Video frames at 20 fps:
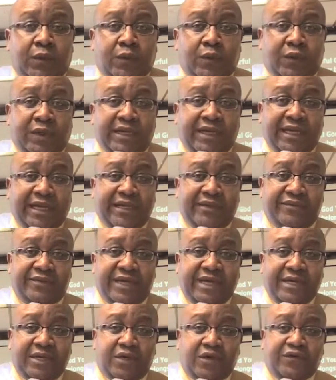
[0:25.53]
When I
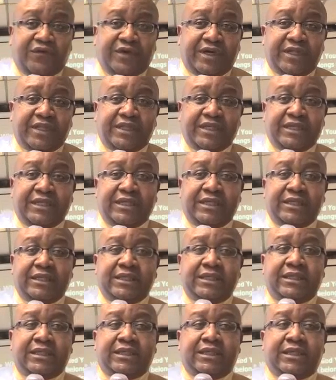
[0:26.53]
read over the
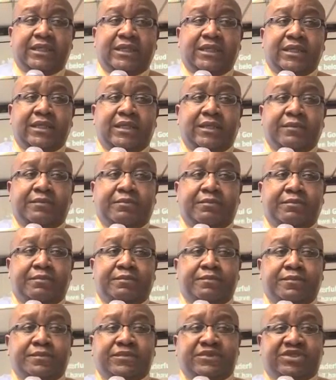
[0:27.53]

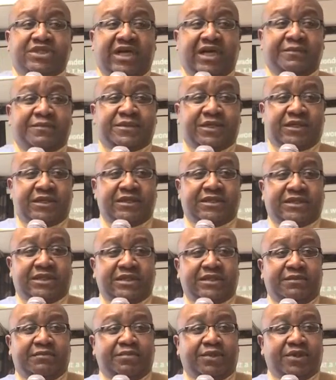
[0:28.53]
chapters
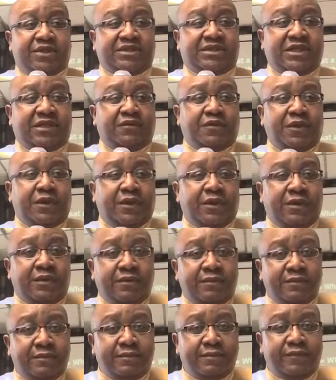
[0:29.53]
in the books that
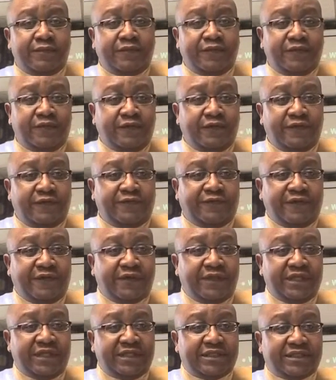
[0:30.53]
were
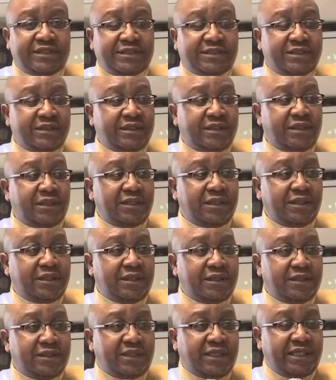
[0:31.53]
for these
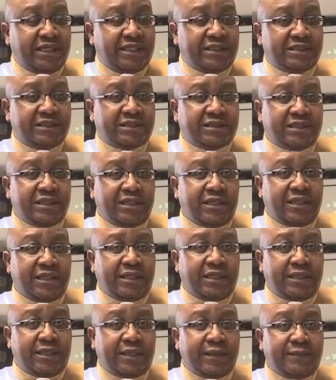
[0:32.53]
days
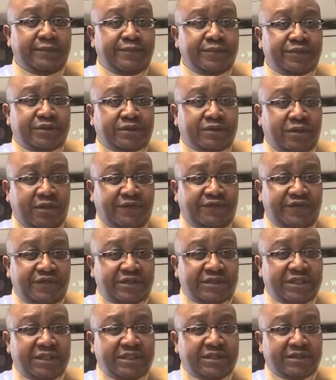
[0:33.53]
uh,
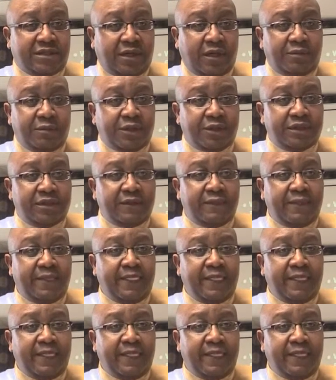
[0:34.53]
service and sermon,